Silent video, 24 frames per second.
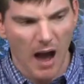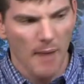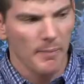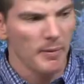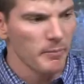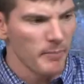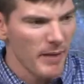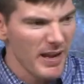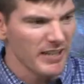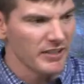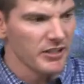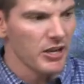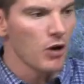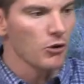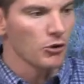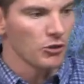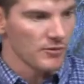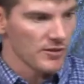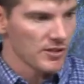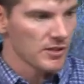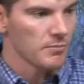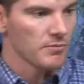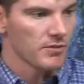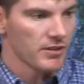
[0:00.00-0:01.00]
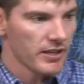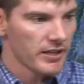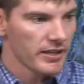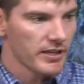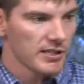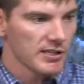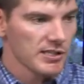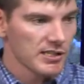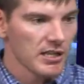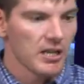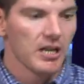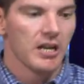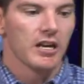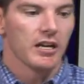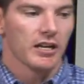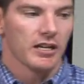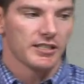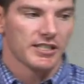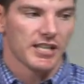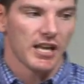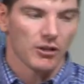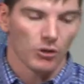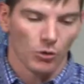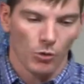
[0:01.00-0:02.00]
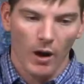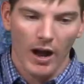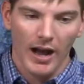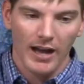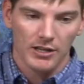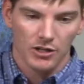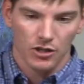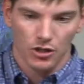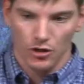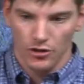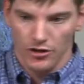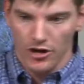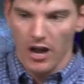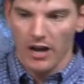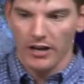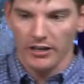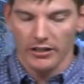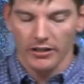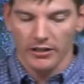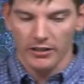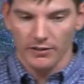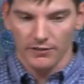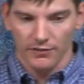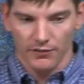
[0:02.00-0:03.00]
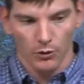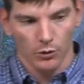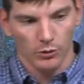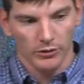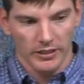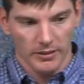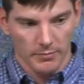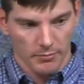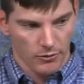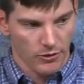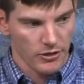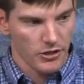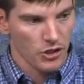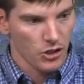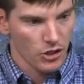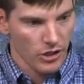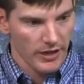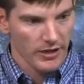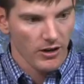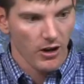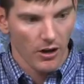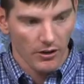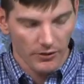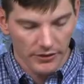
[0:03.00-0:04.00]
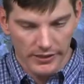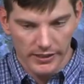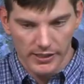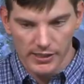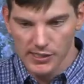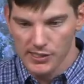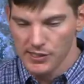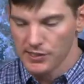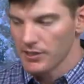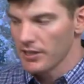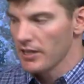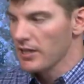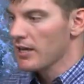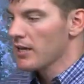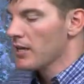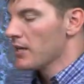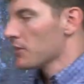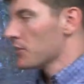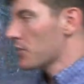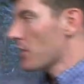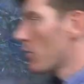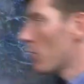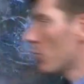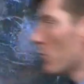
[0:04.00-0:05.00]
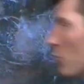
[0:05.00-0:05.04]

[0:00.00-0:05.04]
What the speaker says: and make note of some things, because otherwise you're not going to fully appreciate all this. So